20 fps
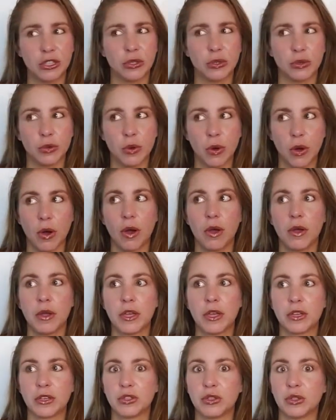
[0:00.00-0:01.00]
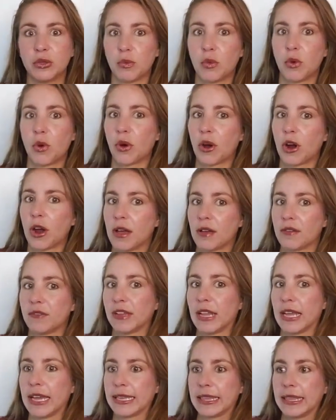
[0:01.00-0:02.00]
Do you do more
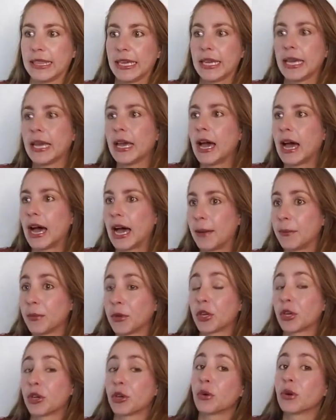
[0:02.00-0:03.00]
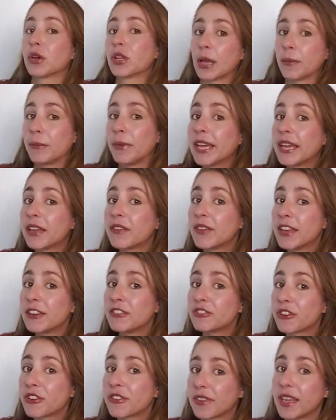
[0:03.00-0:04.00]
of like the I'm gonna go clubbing
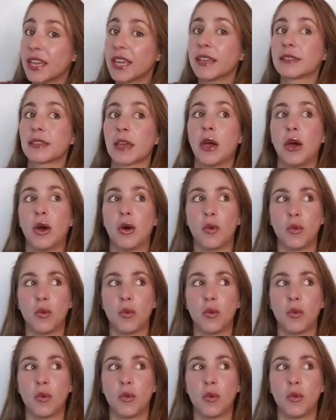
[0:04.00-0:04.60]
adventure things?